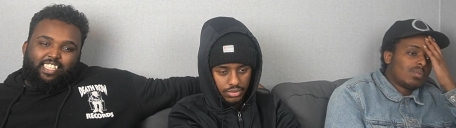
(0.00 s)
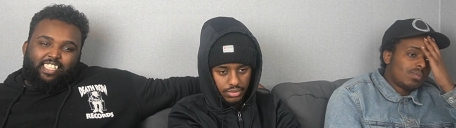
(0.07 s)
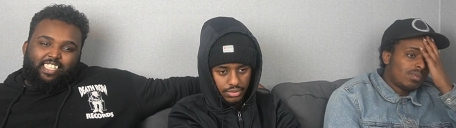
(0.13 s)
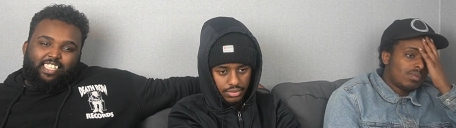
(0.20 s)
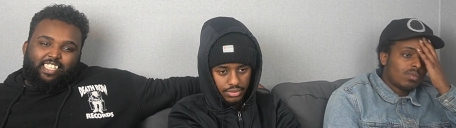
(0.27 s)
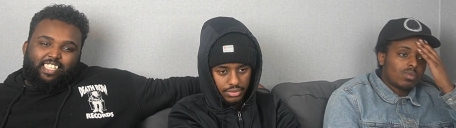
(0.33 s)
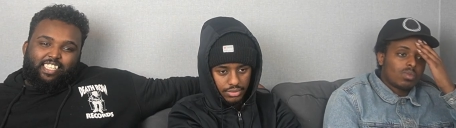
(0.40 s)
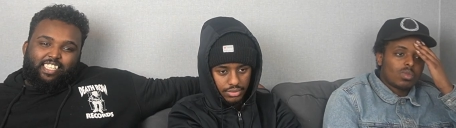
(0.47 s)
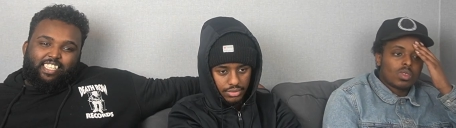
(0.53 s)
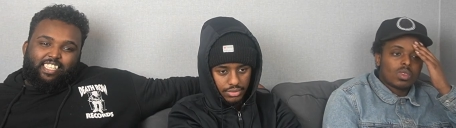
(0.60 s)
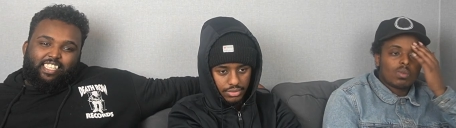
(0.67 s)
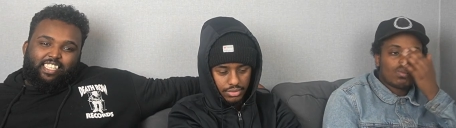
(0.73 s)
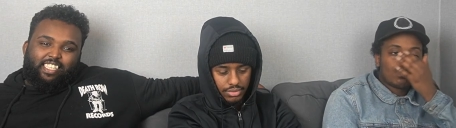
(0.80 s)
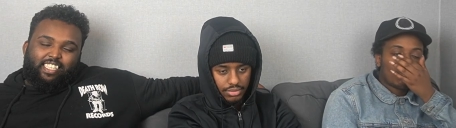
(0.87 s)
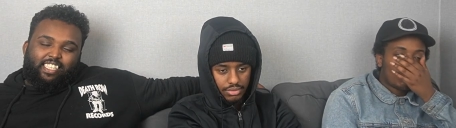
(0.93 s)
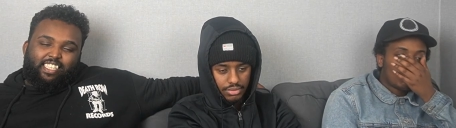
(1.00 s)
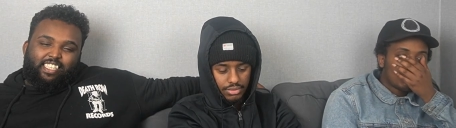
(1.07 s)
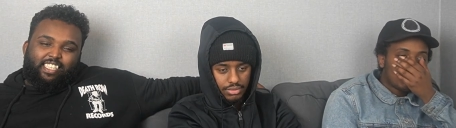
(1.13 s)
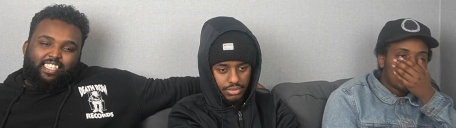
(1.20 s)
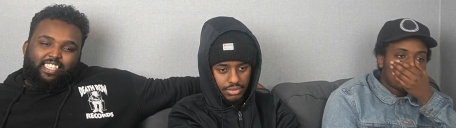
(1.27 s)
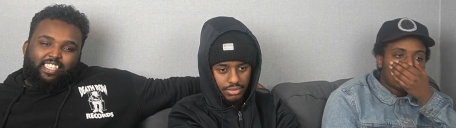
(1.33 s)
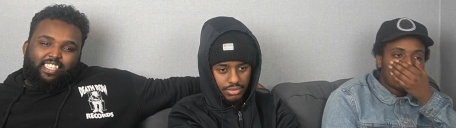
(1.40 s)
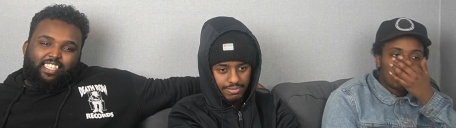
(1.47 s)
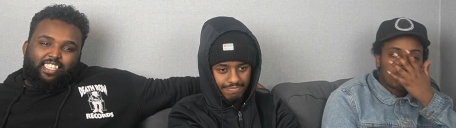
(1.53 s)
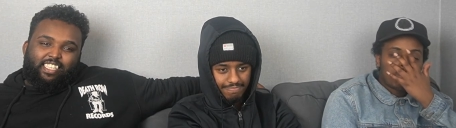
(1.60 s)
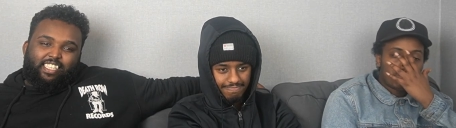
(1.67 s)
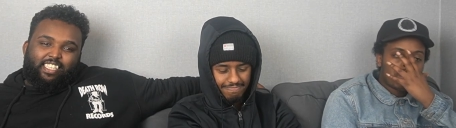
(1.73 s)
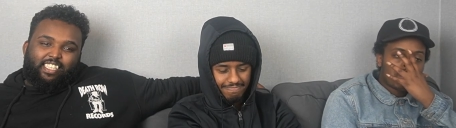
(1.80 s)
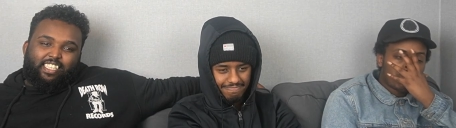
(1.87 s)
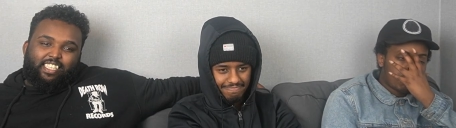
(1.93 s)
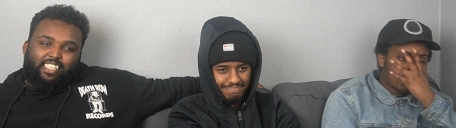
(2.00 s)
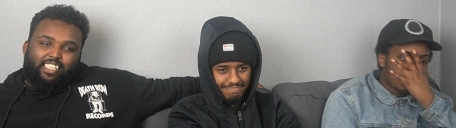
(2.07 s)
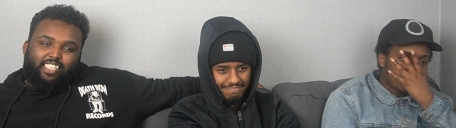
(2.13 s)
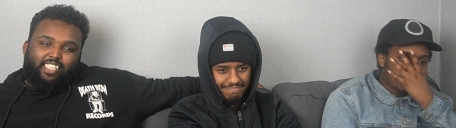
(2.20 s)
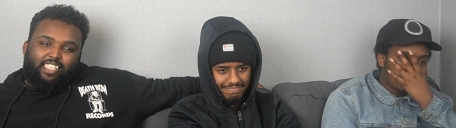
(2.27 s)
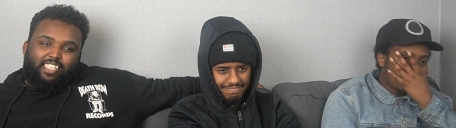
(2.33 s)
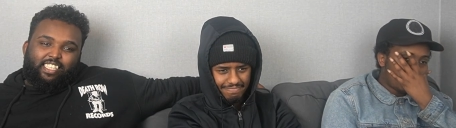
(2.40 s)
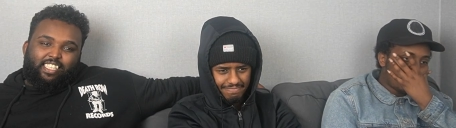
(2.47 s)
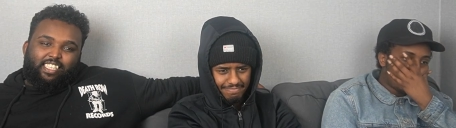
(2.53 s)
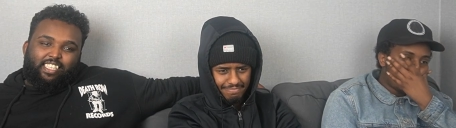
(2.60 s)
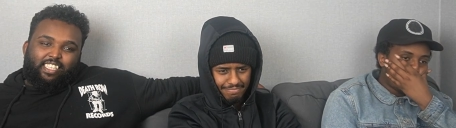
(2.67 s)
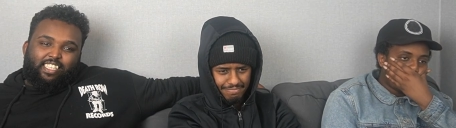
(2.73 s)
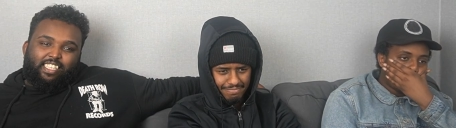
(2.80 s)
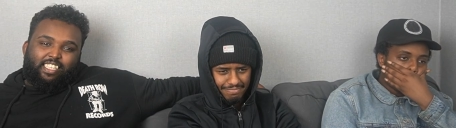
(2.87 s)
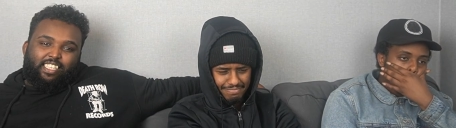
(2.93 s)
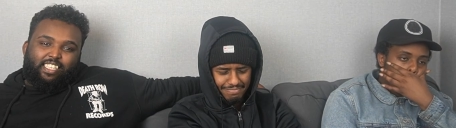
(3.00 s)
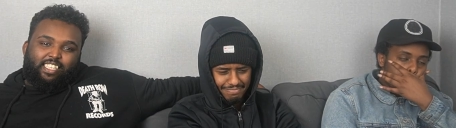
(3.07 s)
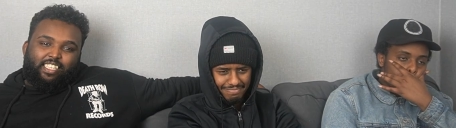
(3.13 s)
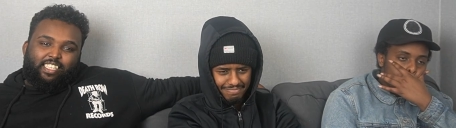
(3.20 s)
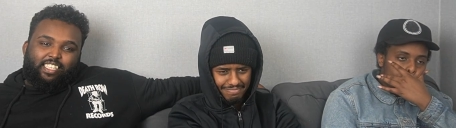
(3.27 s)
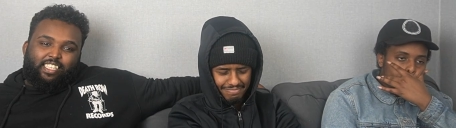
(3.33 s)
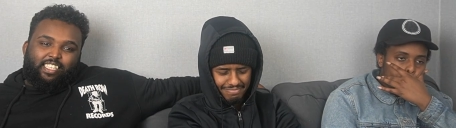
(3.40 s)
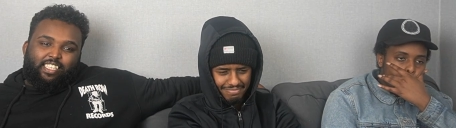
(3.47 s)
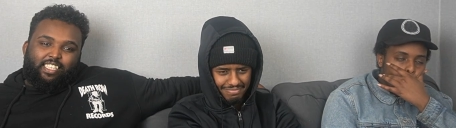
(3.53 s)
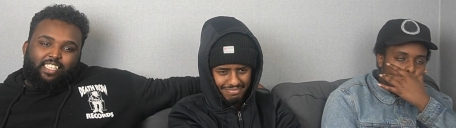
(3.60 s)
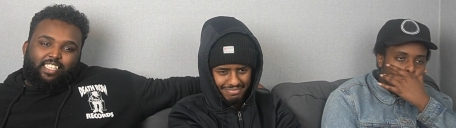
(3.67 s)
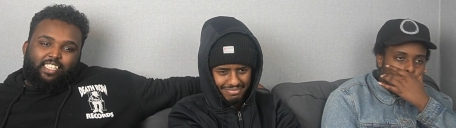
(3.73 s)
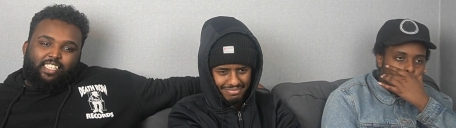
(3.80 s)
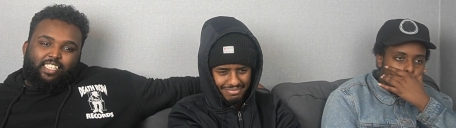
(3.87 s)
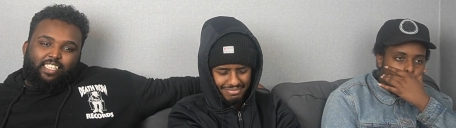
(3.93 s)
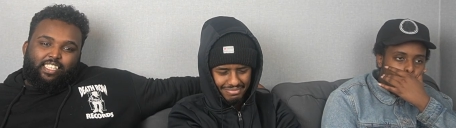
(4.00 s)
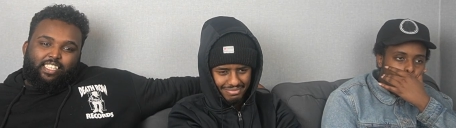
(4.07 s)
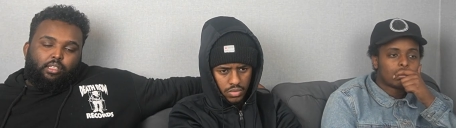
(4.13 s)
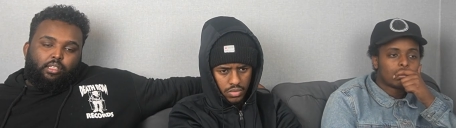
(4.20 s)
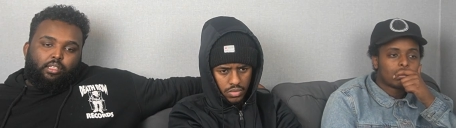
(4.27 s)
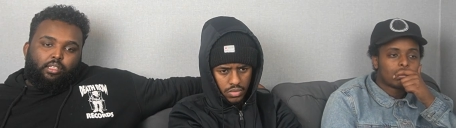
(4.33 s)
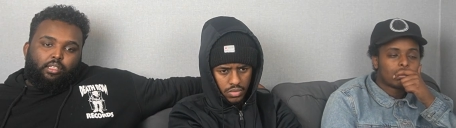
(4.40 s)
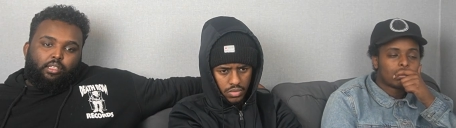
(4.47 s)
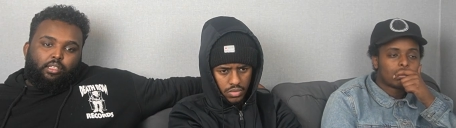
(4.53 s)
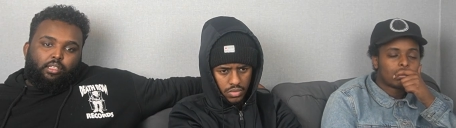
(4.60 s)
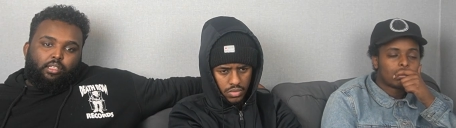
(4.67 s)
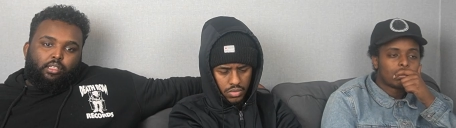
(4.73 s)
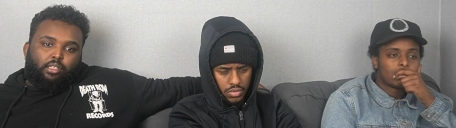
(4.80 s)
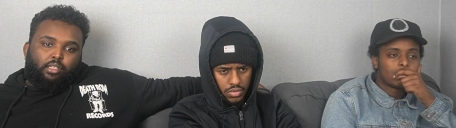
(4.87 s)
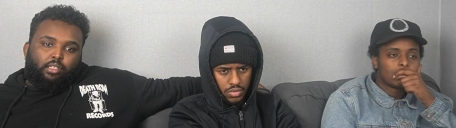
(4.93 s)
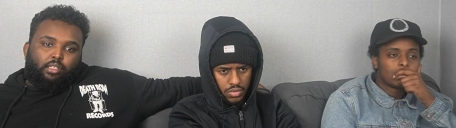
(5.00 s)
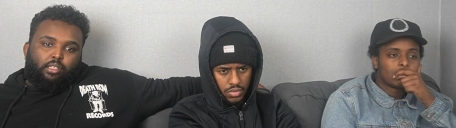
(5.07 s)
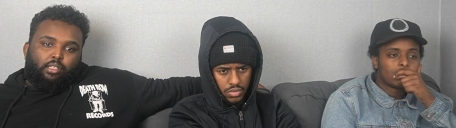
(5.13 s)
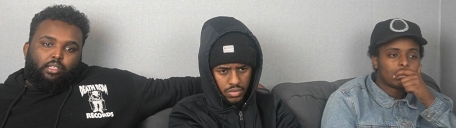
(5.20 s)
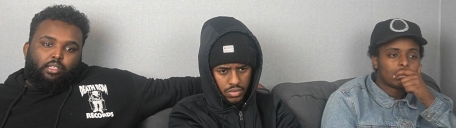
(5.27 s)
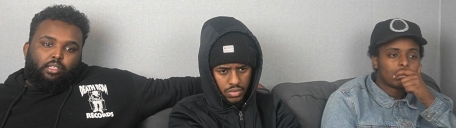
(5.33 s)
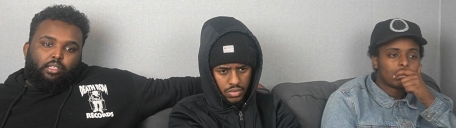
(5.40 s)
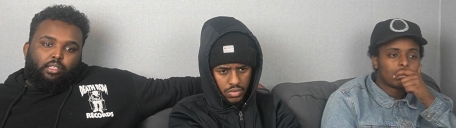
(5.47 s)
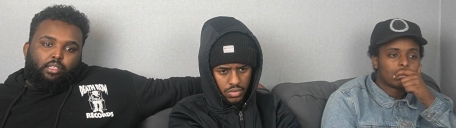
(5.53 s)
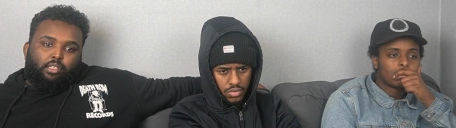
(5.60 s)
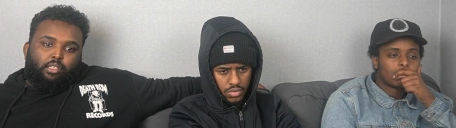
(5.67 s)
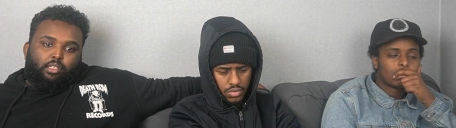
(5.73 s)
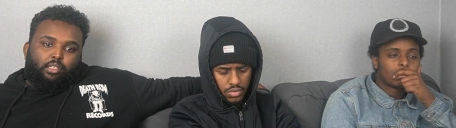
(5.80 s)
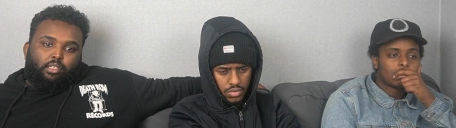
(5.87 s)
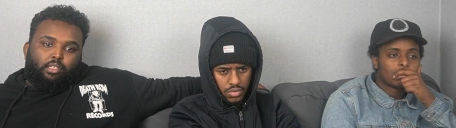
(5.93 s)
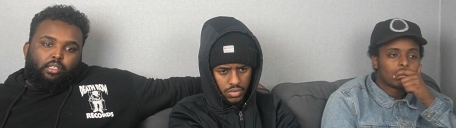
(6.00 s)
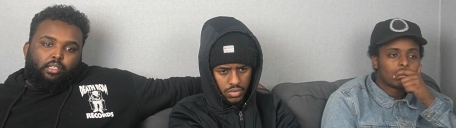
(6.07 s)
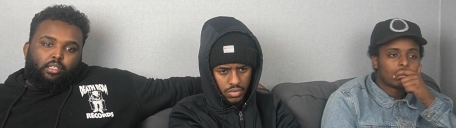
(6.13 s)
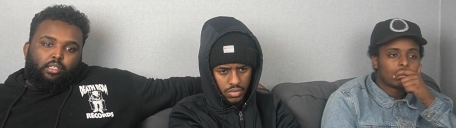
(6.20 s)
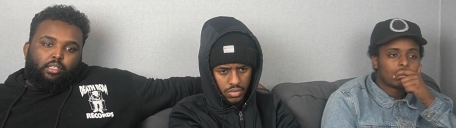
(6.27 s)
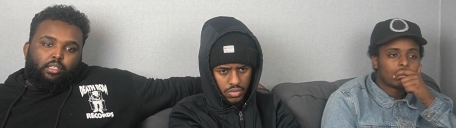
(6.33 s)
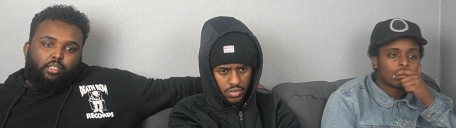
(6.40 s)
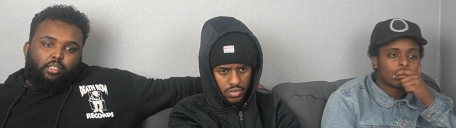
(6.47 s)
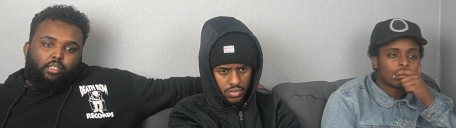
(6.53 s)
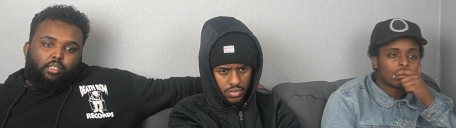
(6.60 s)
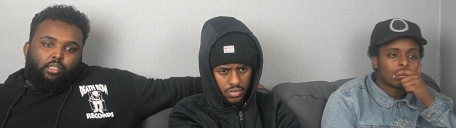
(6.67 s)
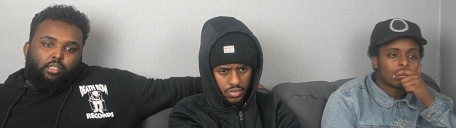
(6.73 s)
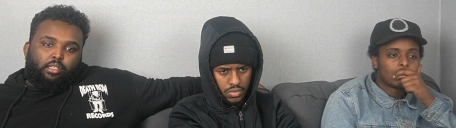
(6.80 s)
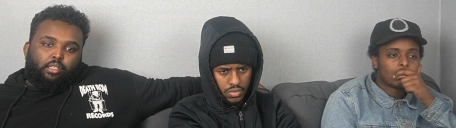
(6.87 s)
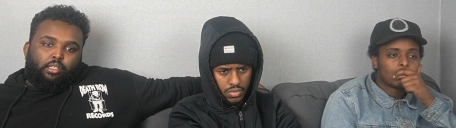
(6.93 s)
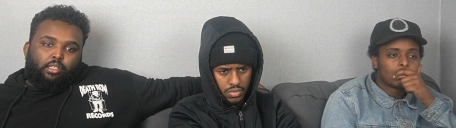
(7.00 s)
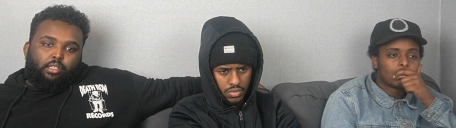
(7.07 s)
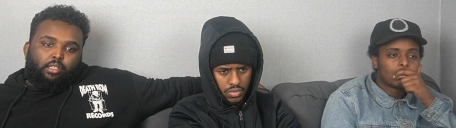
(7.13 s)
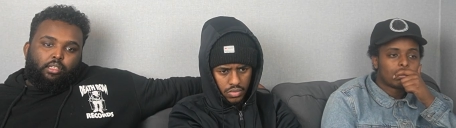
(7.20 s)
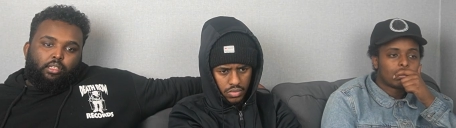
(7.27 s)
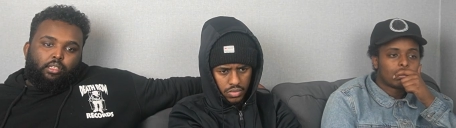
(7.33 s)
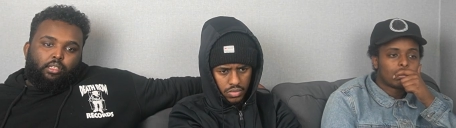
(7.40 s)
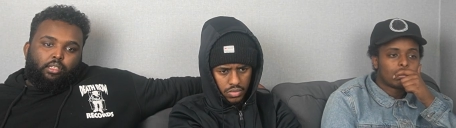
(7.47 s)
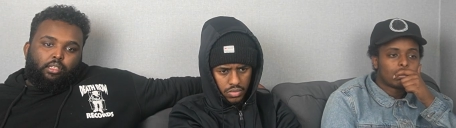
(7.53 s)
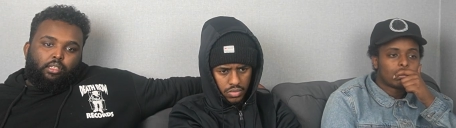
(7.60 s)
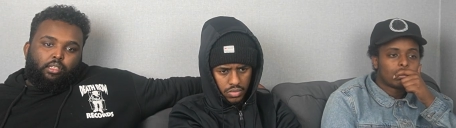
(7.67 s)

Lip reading: (no one is talking)